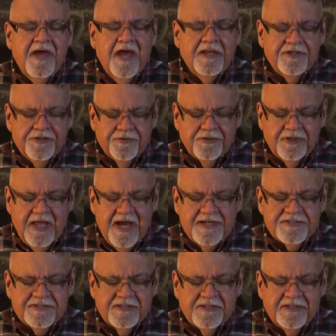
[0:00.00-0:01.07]
and
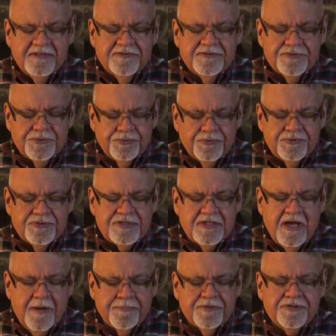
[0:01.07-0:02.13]
utilize the tools
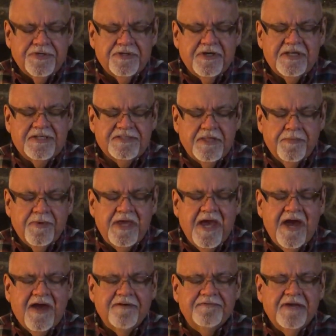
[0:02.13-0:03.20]
and opportunities that we
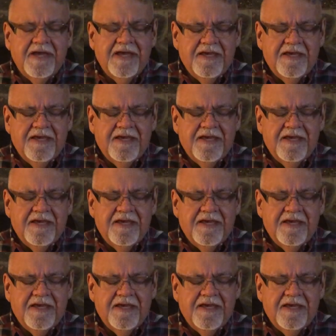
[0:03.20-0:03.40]
have,